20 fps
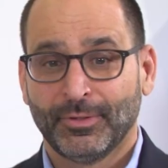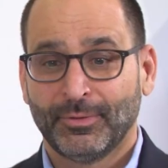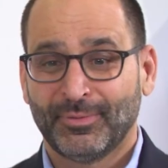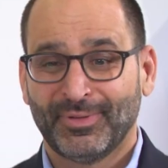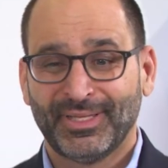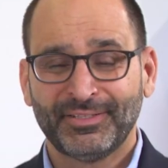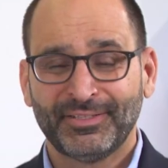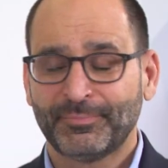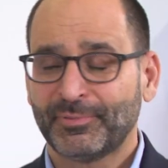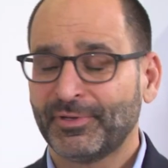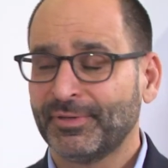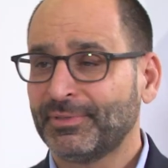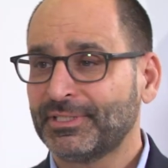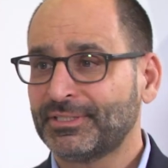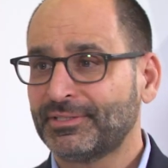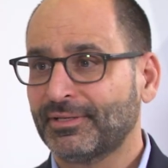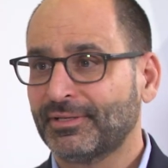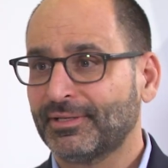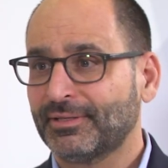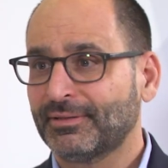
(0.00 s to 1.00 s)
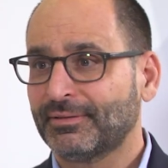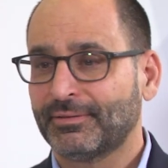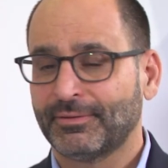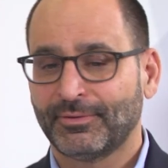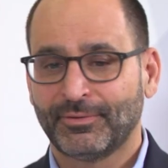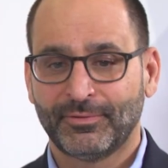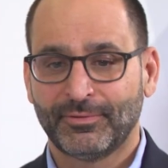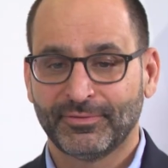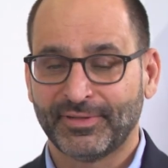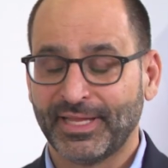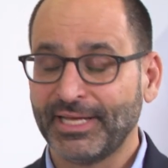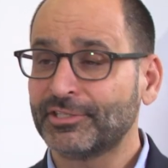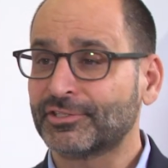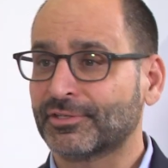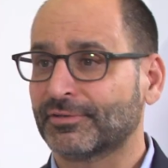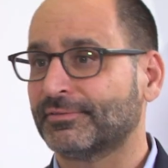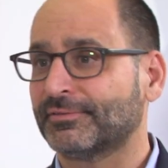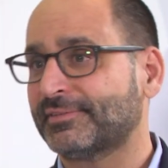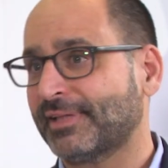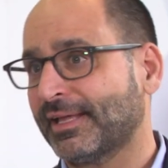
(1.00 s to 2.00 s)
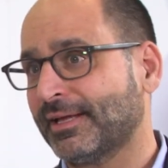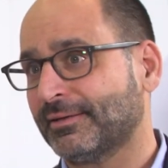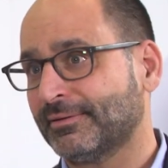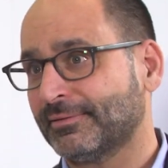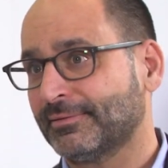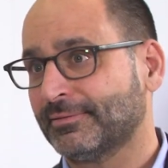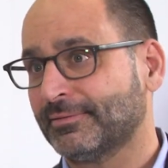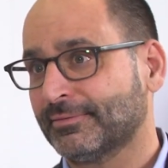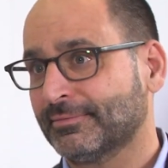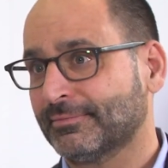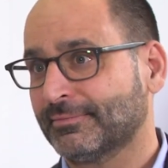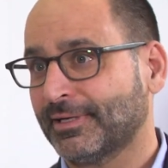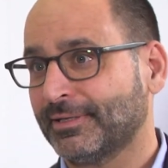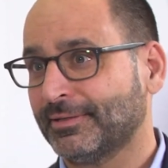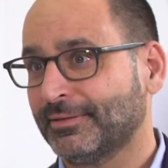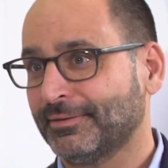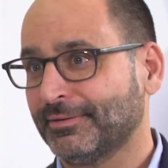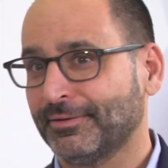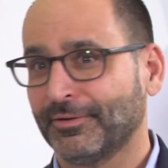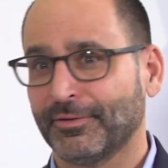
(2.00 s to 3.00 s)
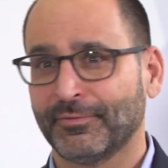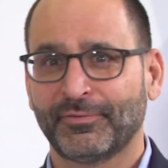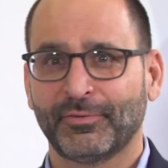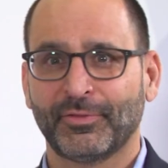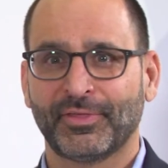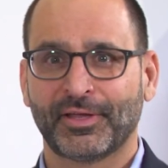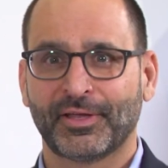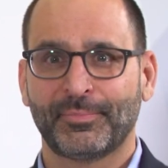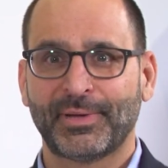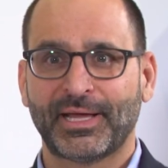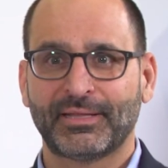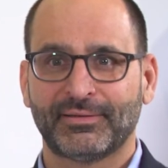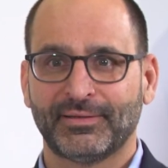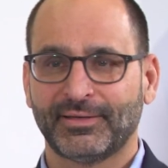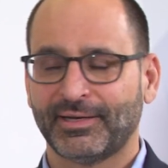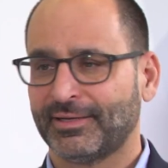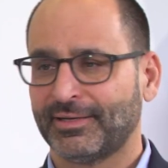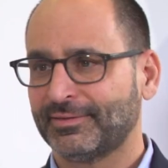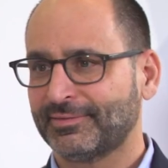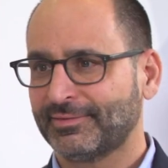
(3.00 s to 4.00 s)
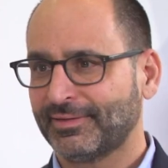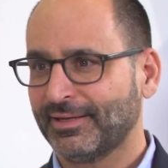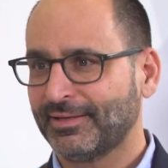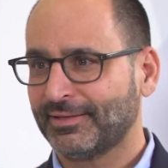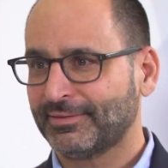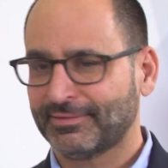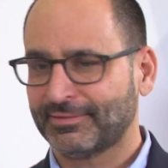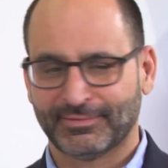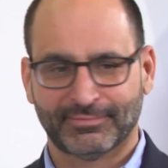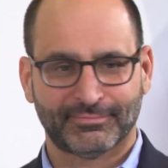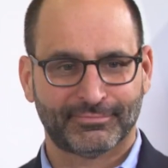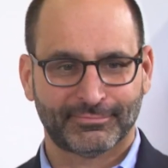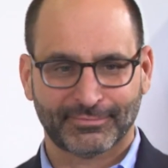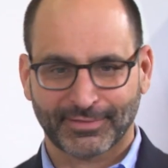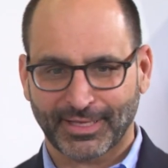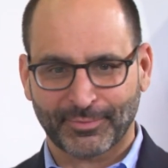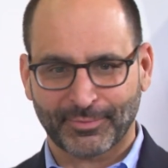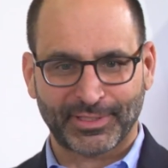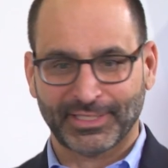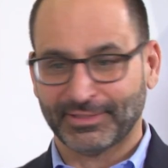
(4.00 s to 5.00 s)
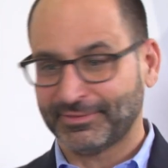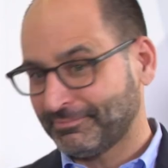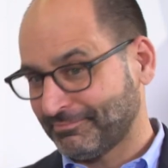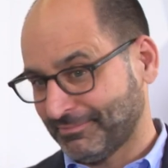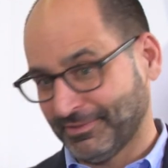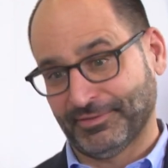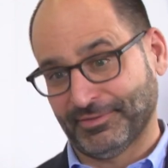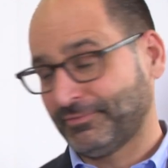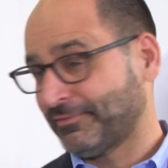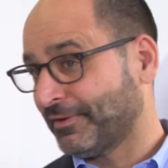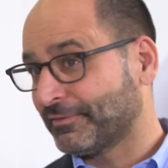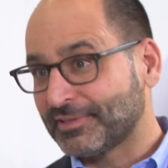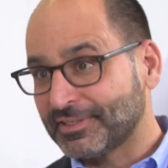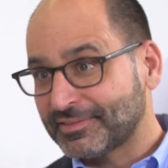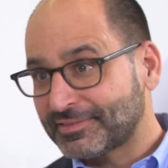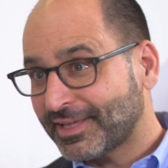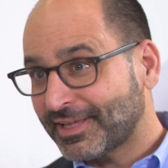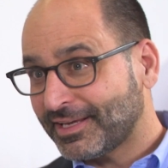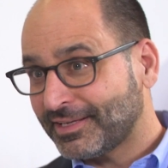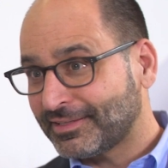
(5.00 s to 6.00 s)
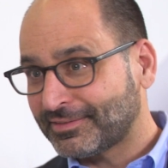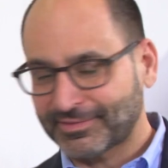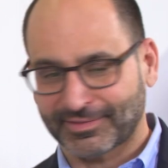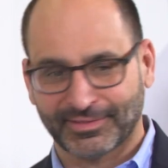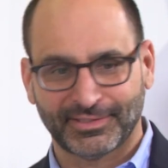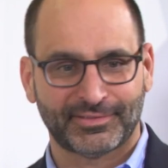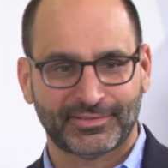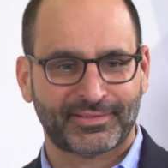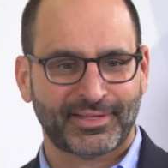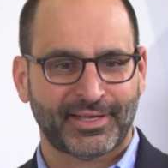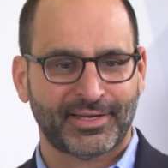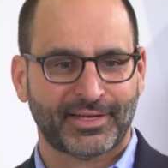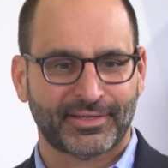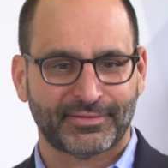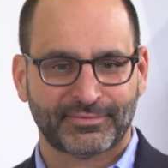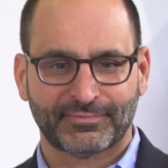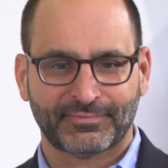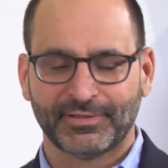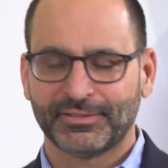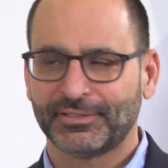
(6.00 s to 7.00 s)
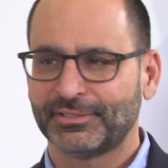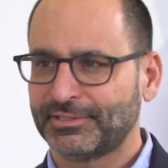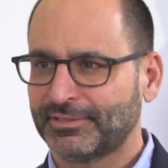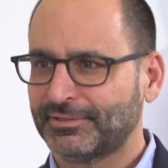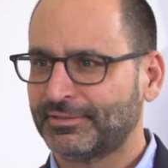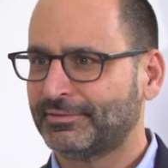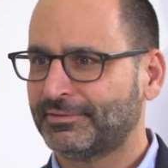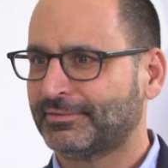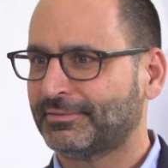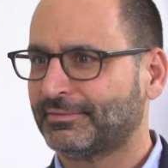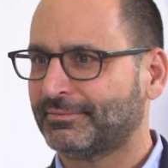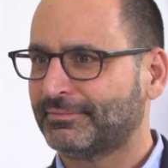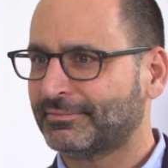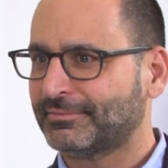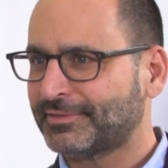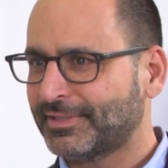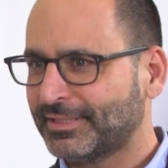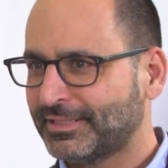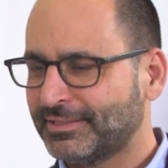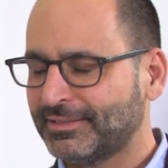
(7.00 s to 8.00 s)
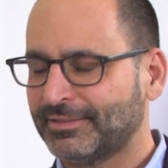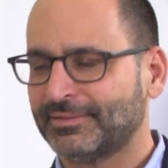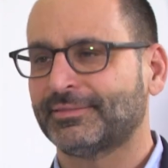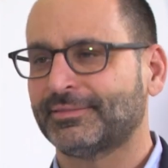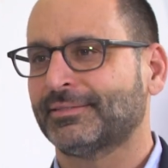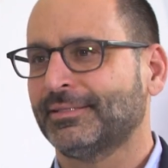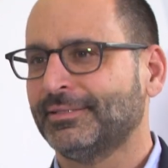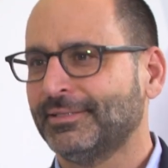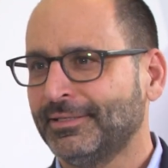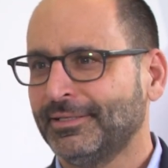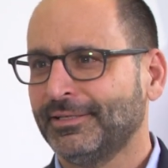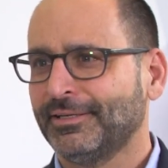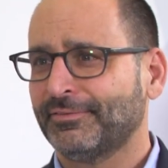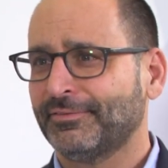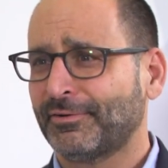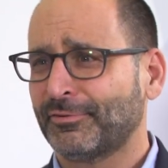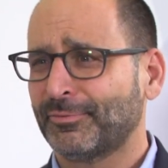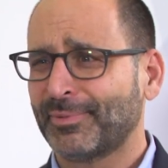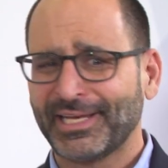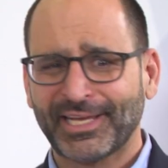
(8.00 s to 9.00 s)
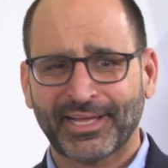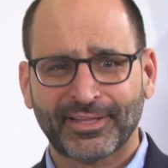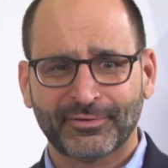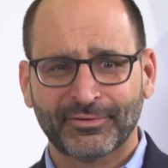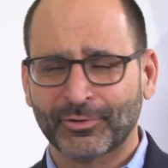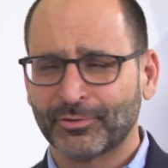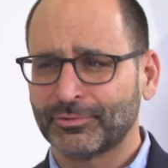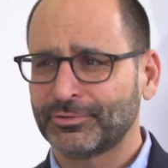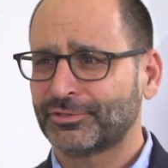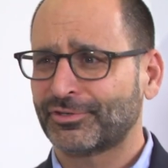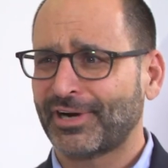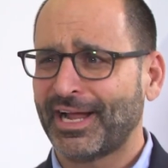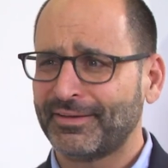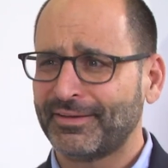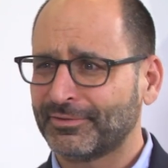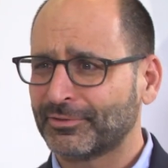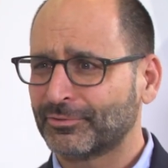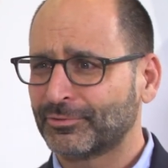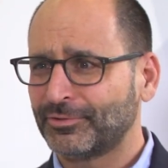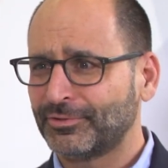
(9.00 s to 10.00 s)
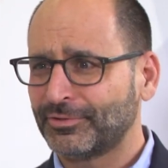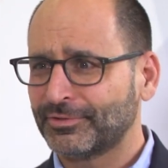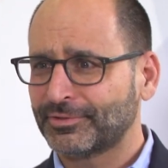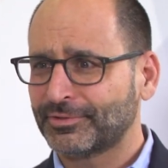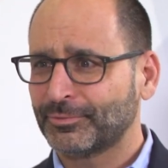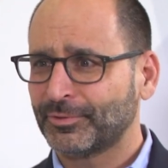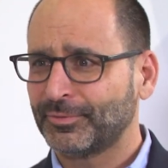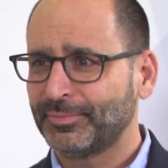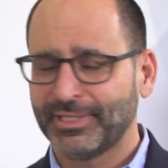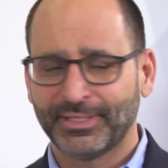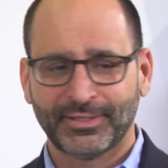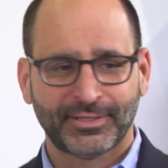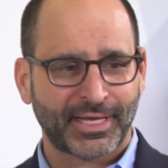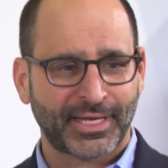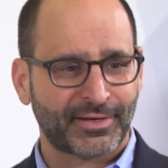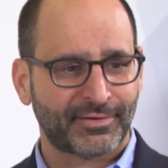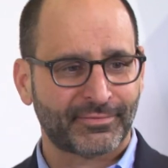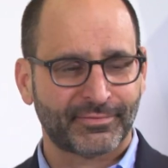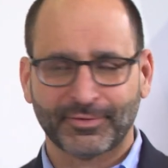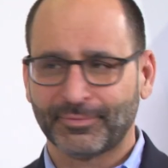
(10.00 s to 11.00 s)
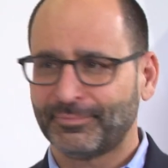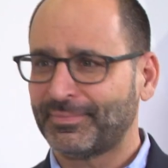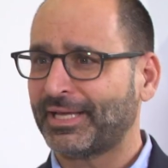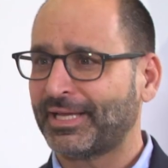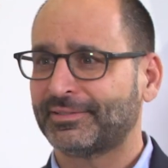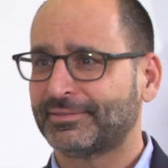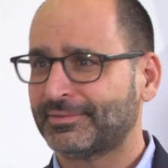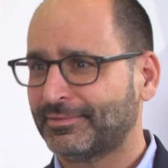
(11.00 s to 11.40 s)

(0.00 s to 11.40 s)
Well, that's pretty much the, the whole nature of standards, right? You know, if you think about the United States and how many, there's 50 states, and each state has villages and cities. If everybody had their own driving rules, it would be kind of a mess.